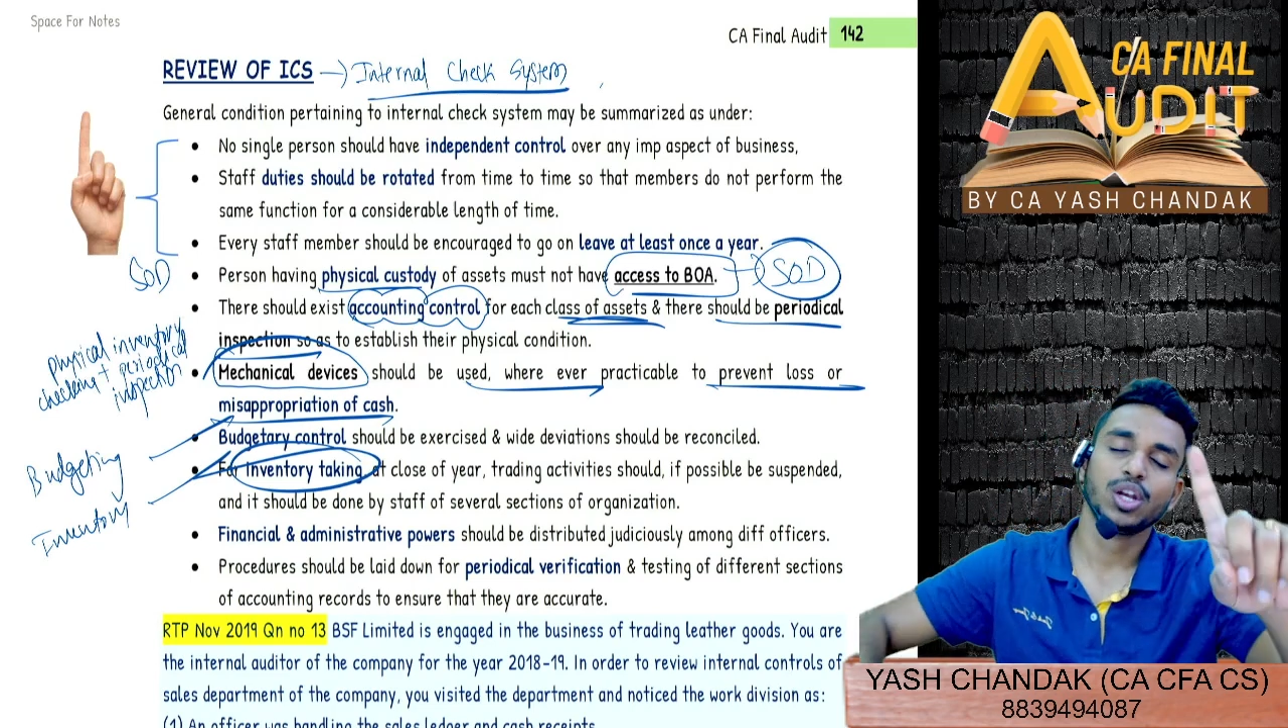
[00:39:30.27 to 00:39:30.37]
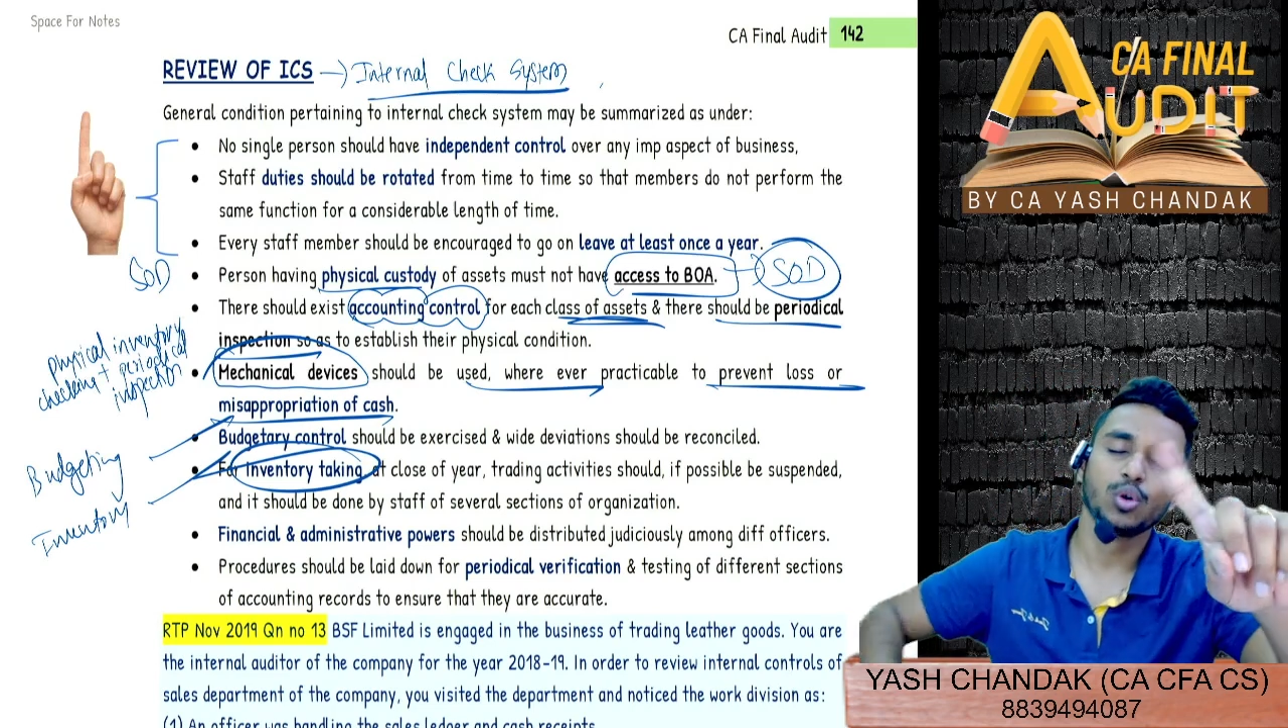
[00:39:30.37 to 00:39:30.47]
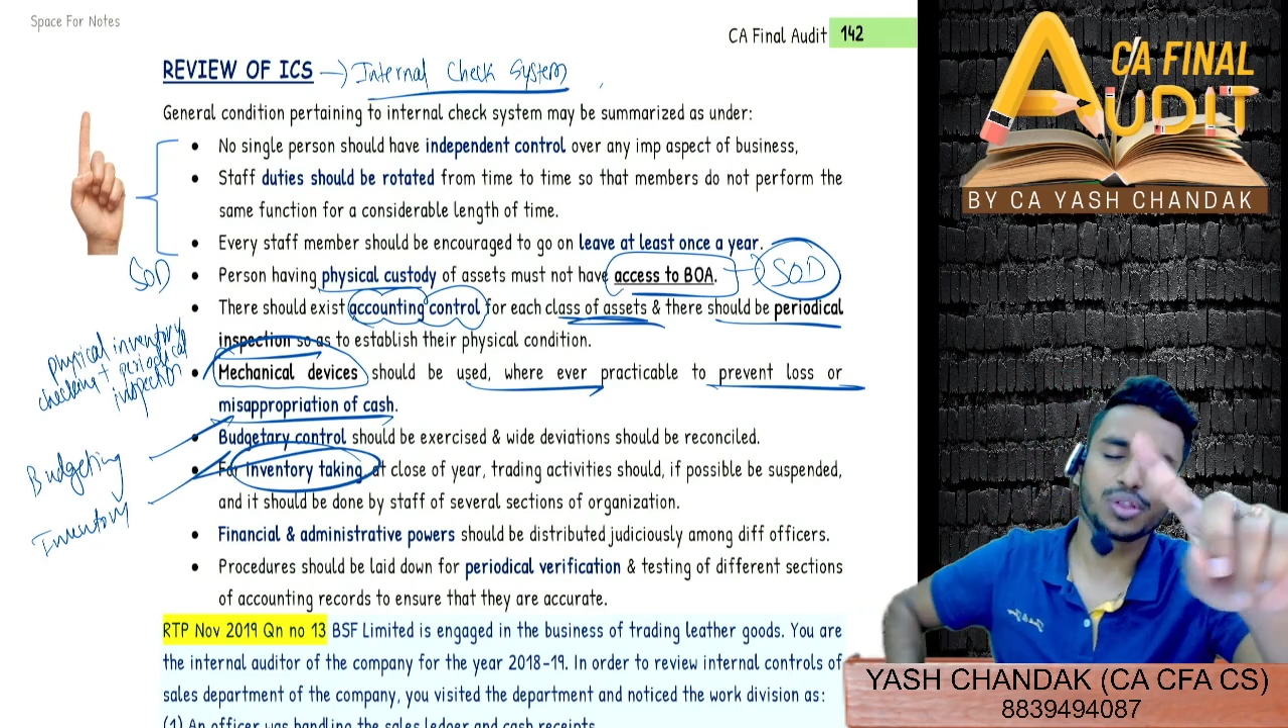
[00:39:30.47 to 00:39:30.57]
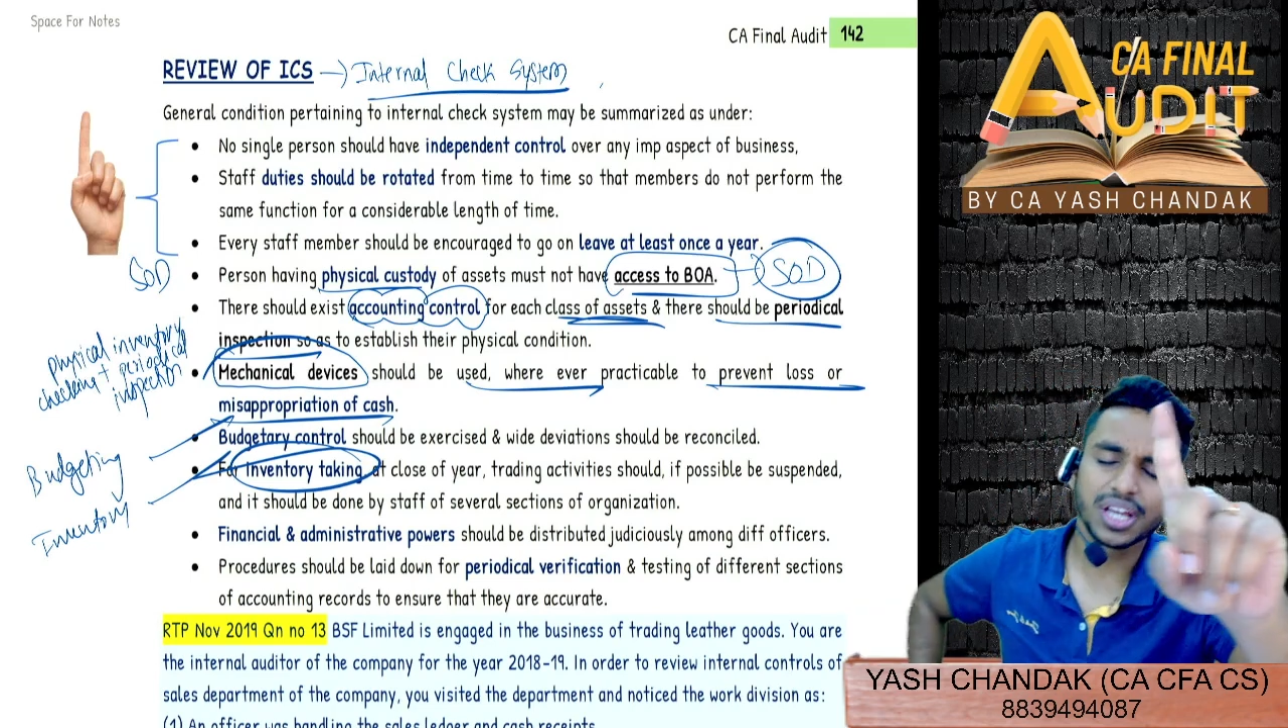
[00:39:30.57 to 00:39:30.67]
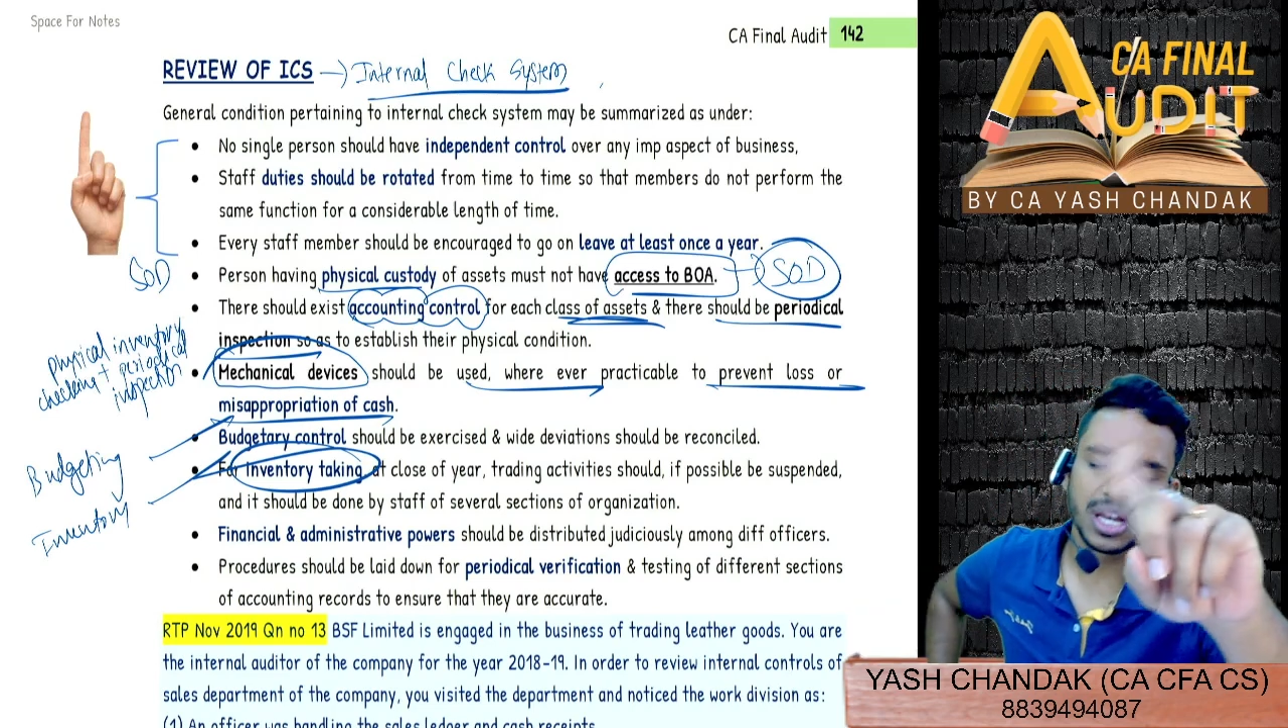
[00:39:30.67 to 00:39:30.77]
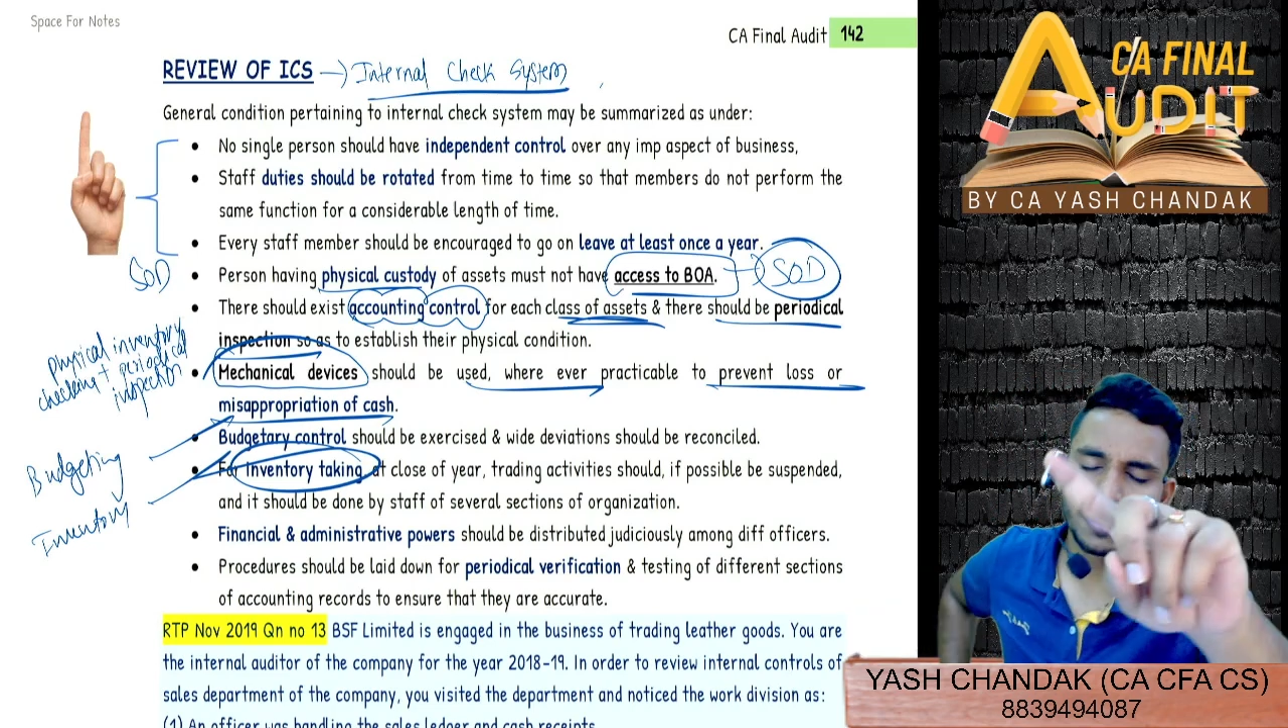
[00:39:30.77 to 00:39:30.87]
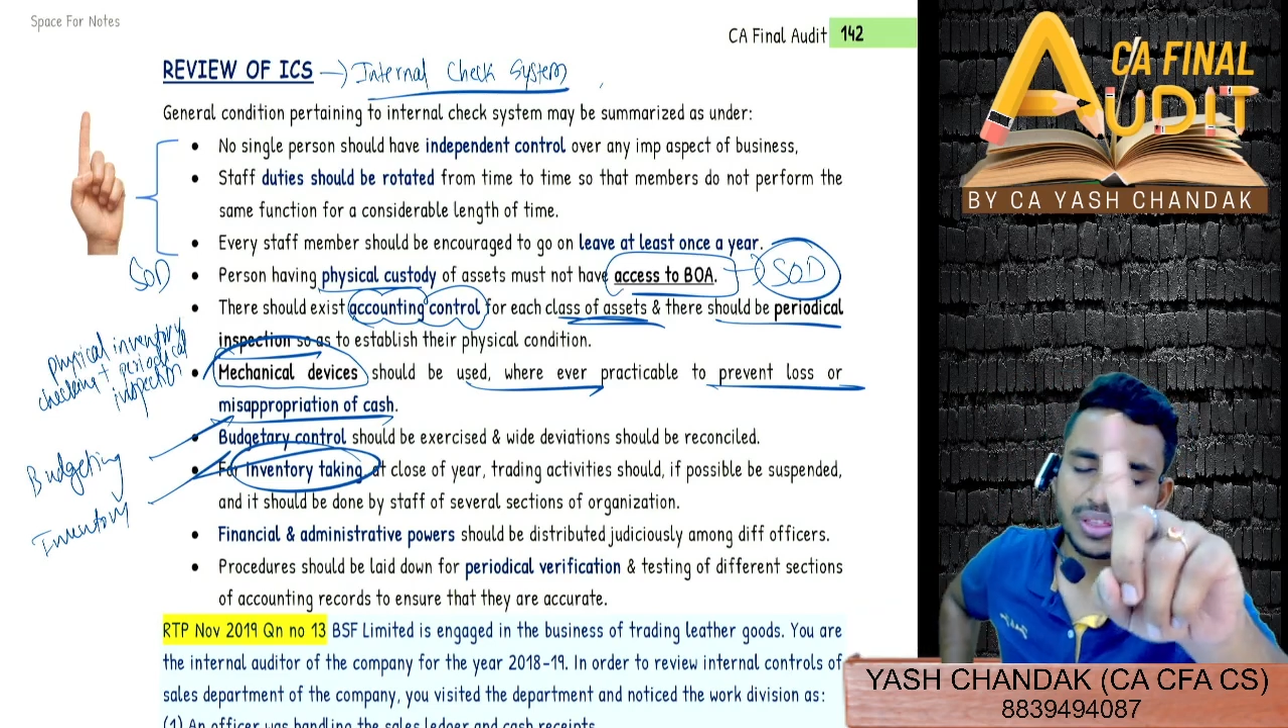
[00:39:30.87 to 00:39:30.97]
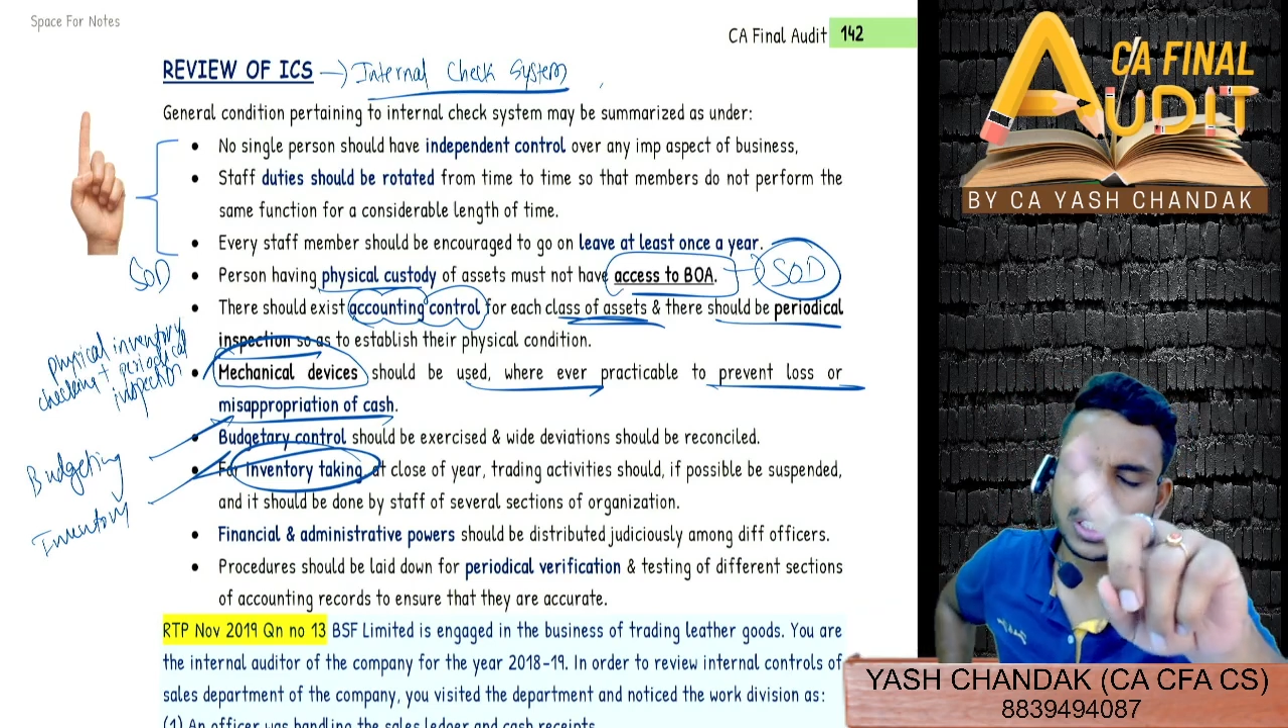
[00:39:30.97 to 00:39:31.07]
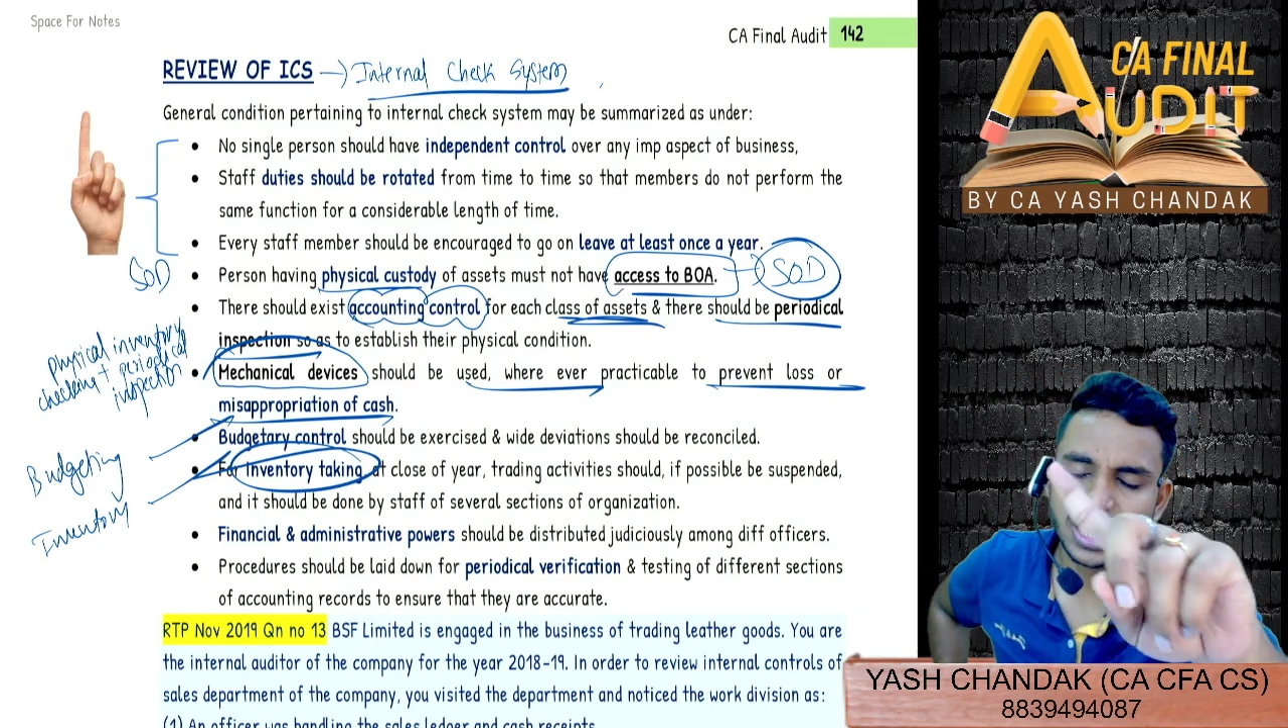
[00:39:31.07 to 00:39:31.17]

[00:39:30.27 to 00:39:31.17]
No single person